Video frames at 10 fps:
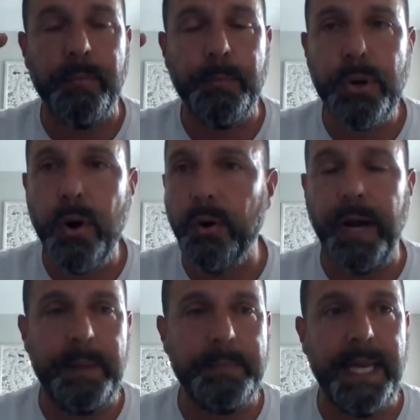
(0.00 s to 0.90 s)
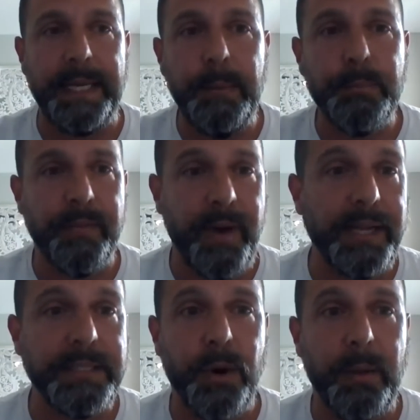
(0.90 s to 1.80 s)
of programs that he
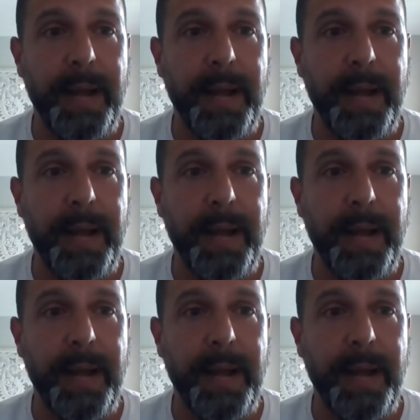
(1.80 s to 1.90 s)
provides to our